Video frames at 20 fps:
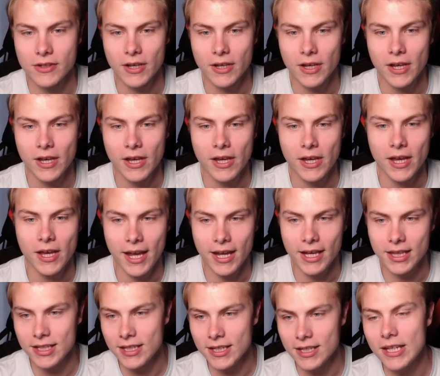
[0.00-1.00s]
And
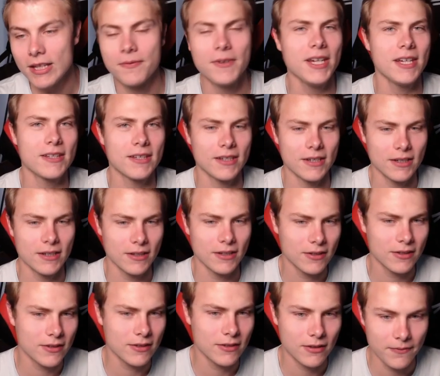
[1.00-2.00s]
the
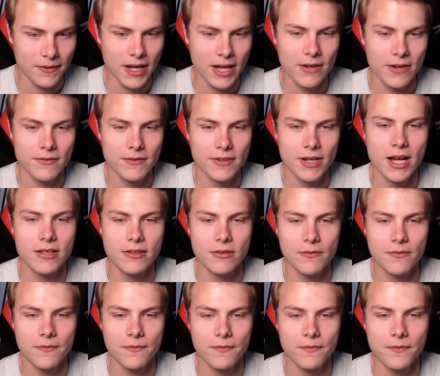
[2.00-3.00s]
Invictus, the 5 dots,
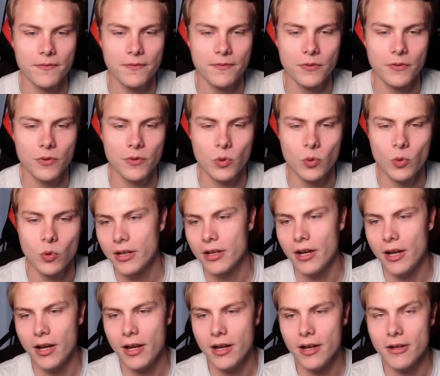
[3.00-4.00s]
for,
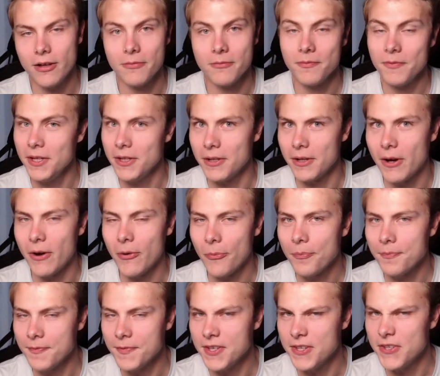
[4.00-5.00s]
you know,
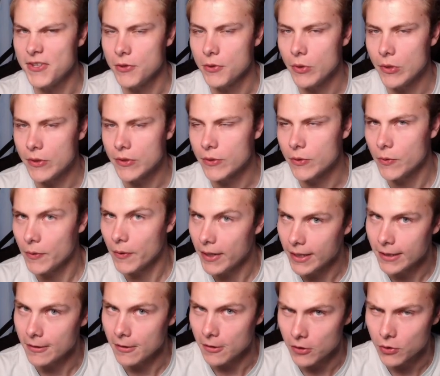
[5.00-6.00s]
the Dior2
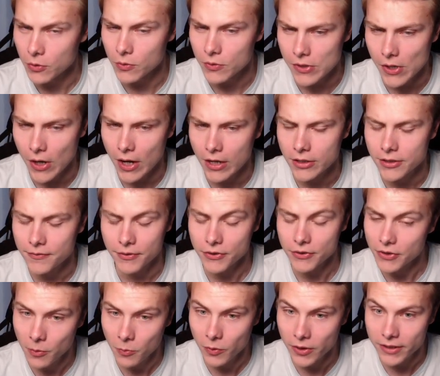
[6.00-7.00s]
and the Countach. For
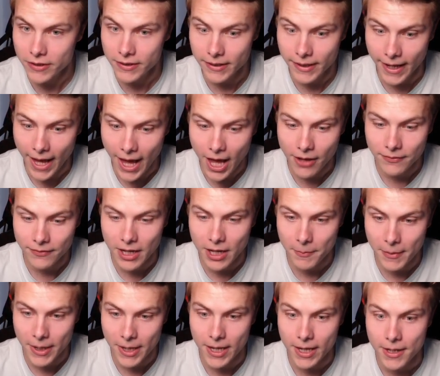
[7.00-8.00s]
some reason, they have
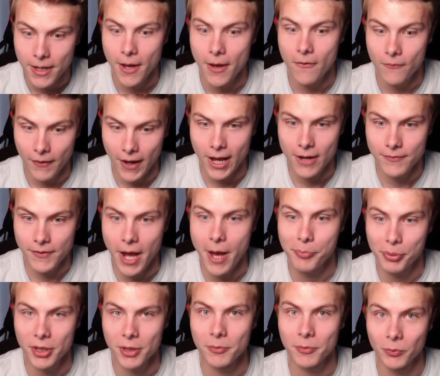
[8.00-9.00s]
not made 5
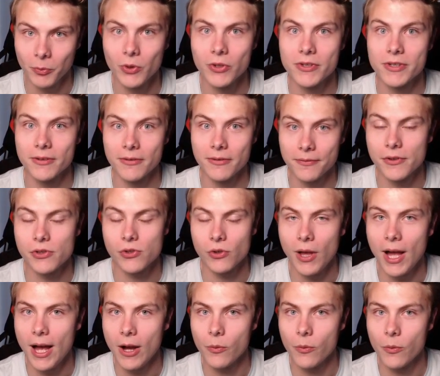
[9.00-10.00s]
dot premium wheels of
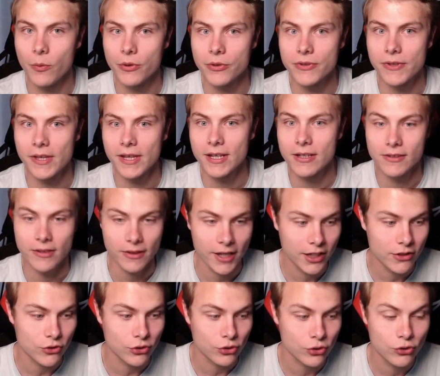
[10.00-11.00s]
official Hot Wheels things.
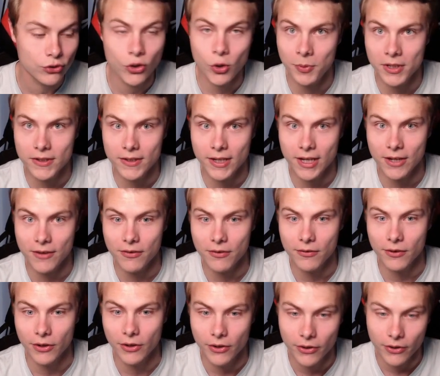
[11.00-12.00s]
That is the stupidest thing I've
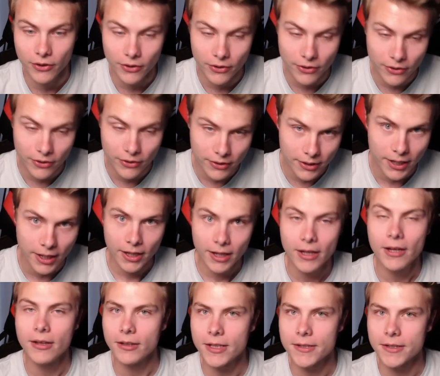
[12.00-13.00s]
ever heard.
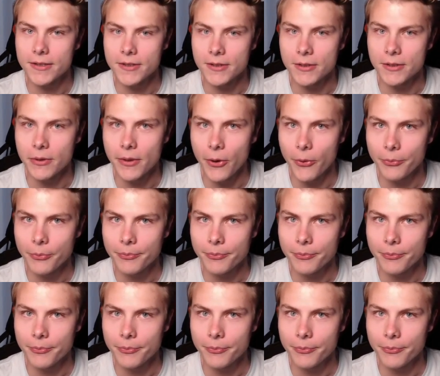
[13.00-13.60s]
Let's continue, though.